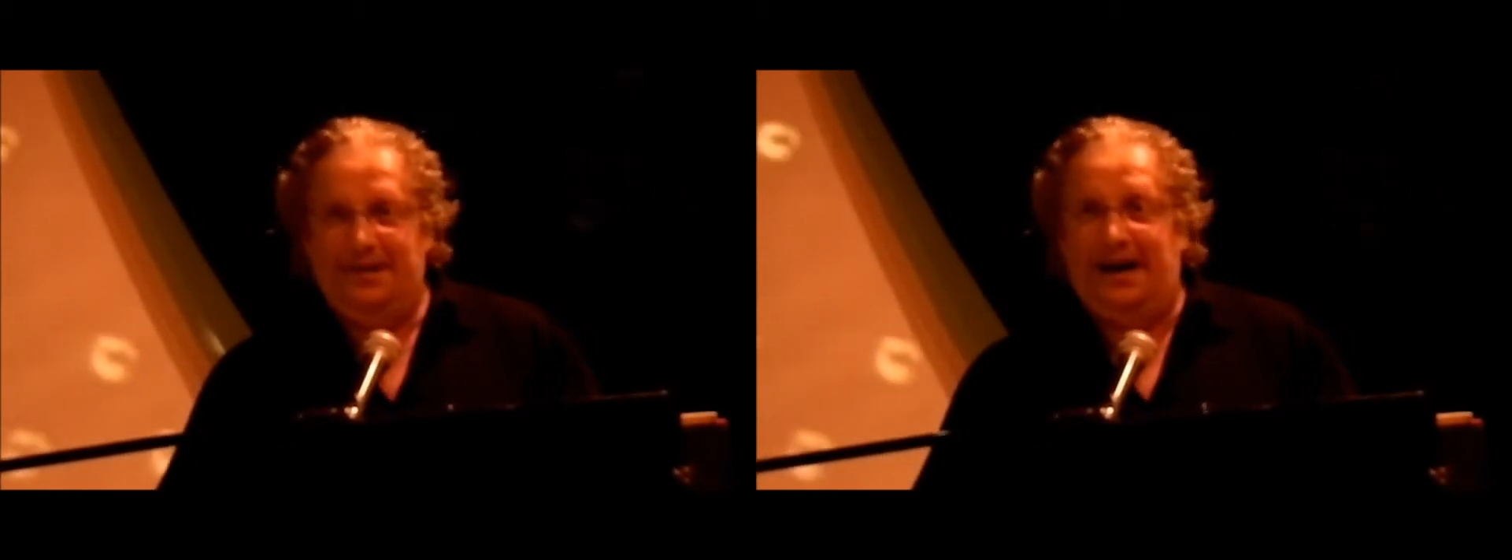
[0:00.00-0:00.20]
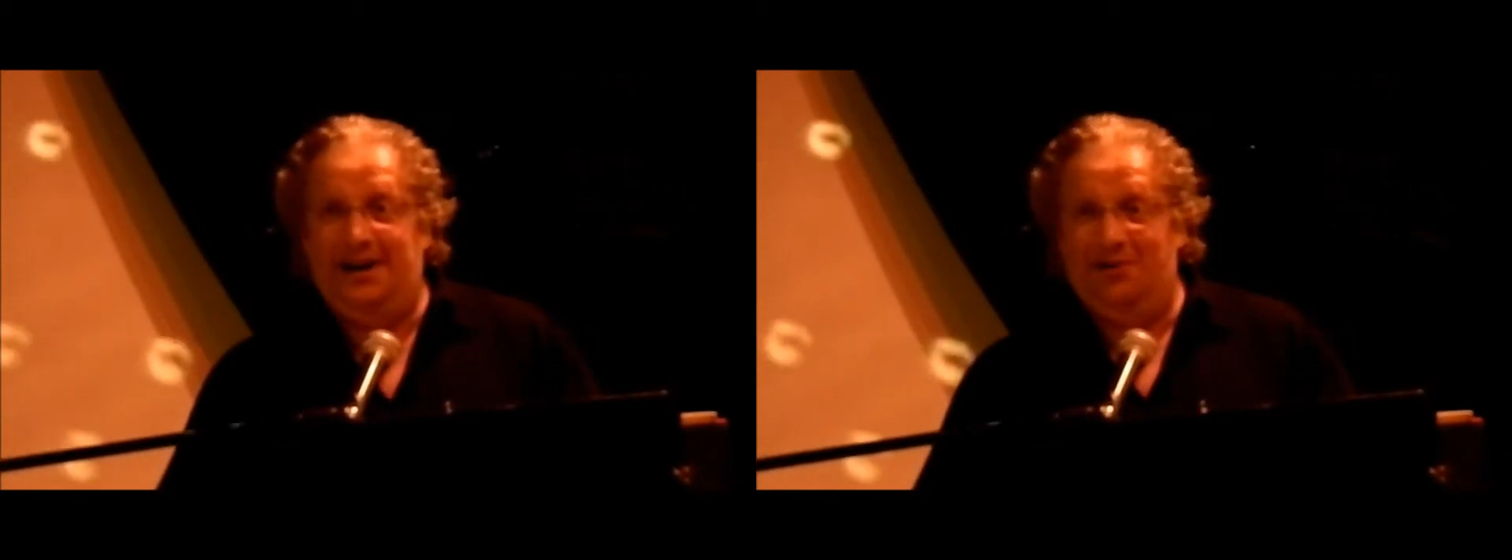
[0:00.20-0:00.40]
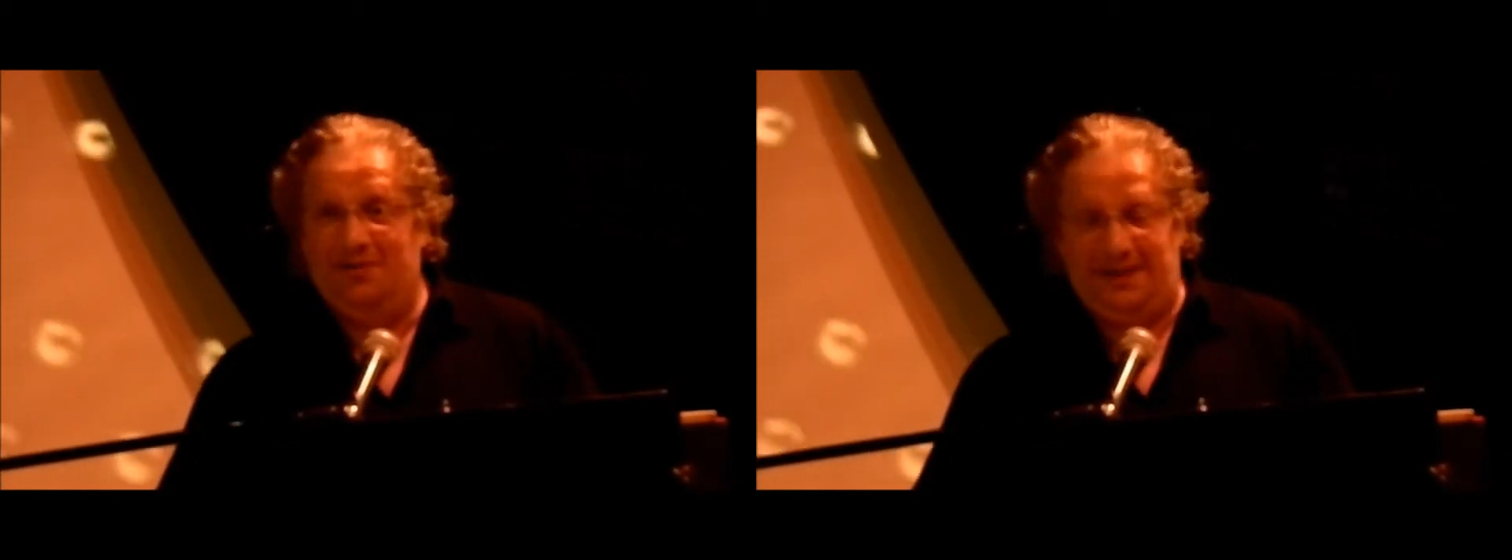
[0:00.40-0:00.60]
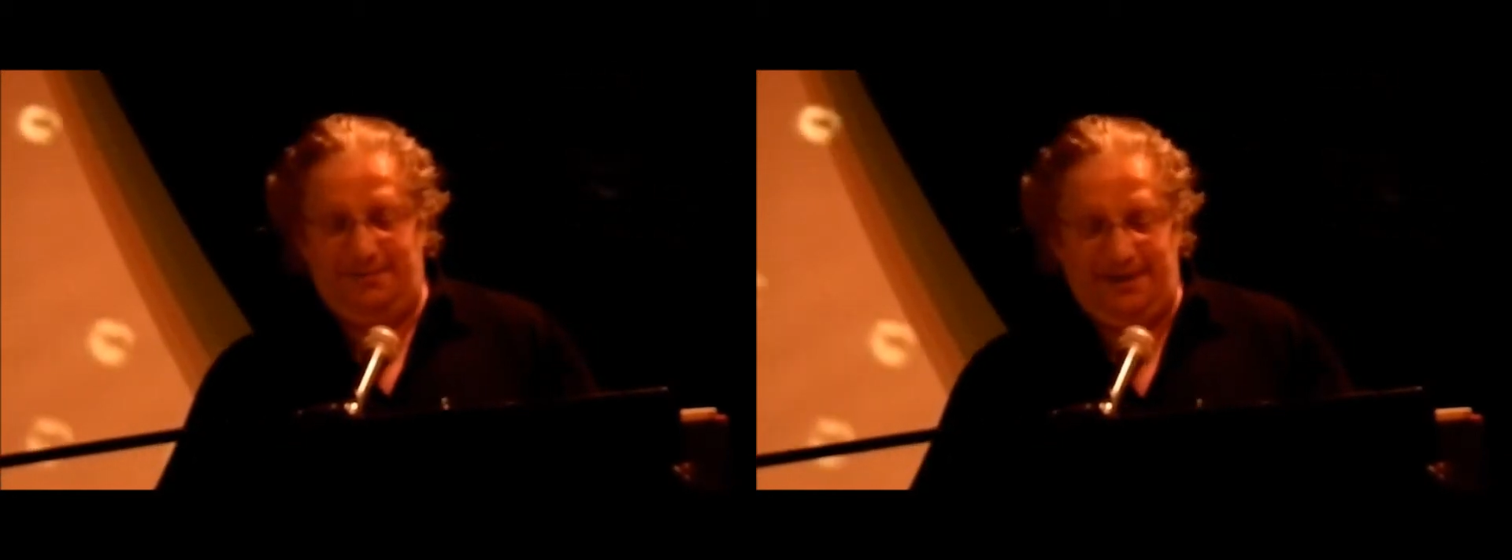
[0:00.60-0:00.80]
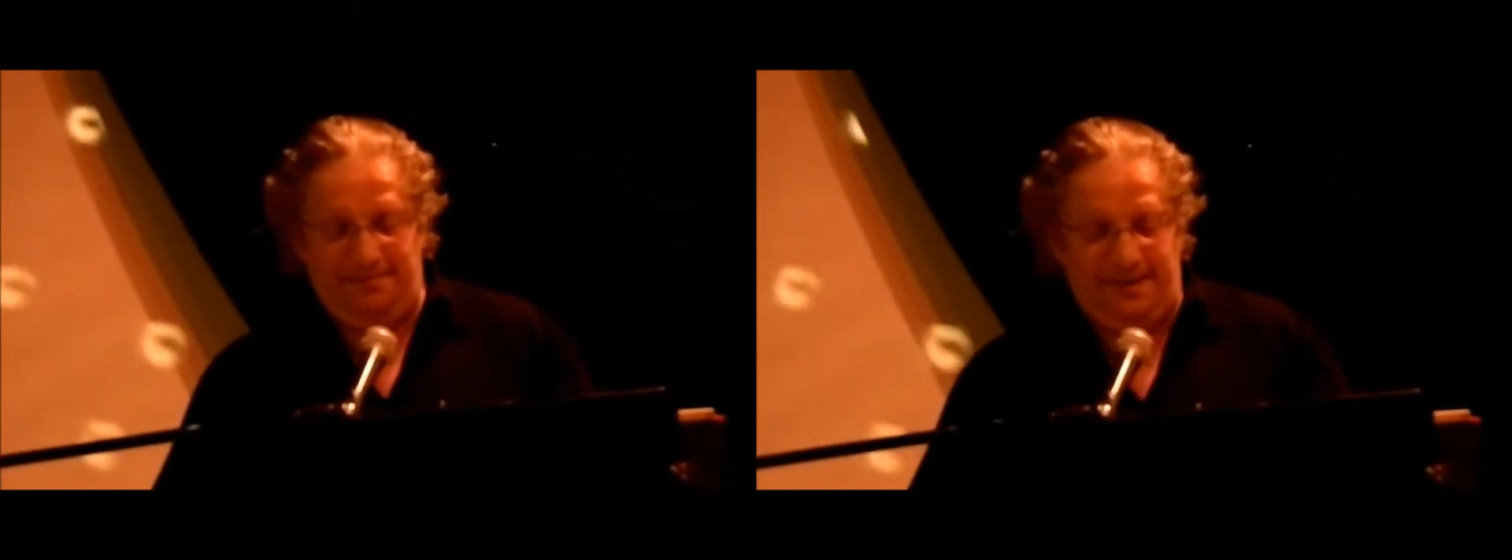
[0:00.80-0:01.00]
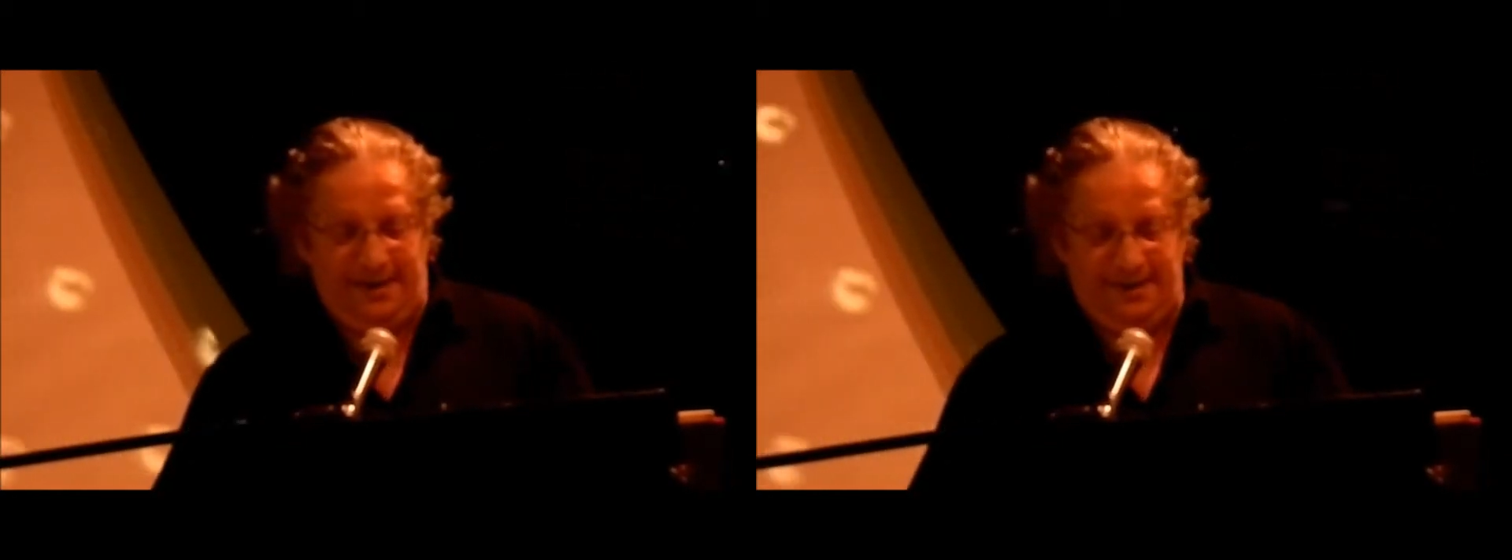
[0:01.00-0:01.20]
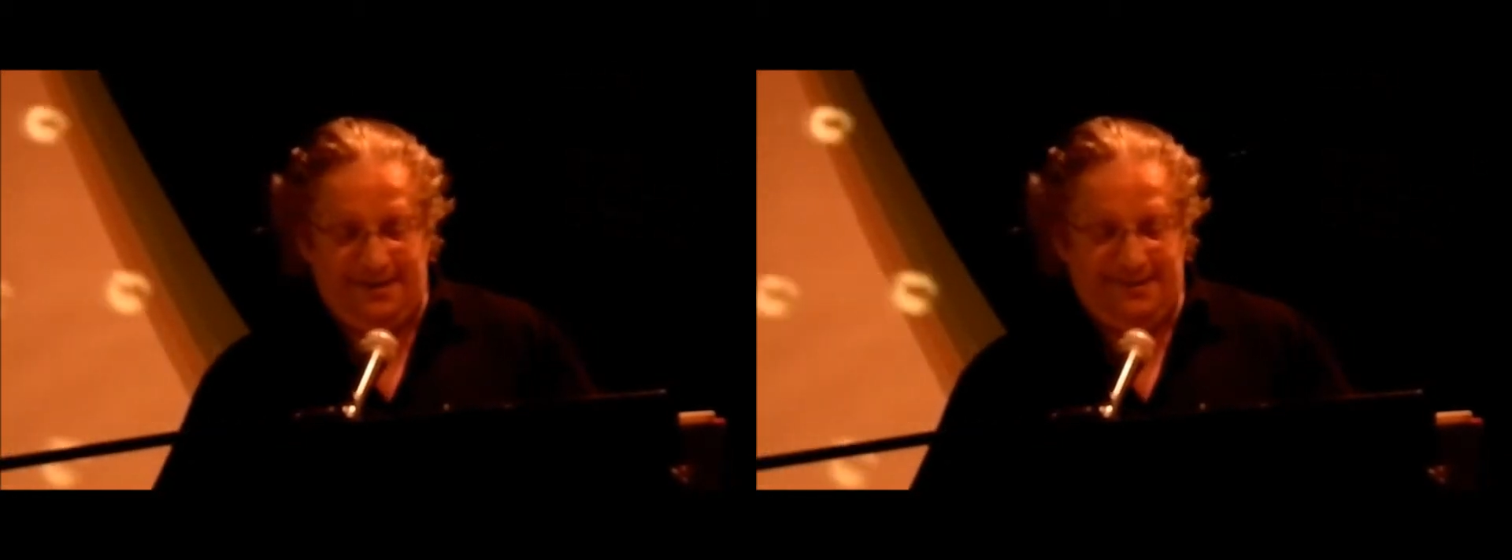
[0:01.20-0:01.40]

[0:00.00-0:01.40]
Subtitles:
I only meet me.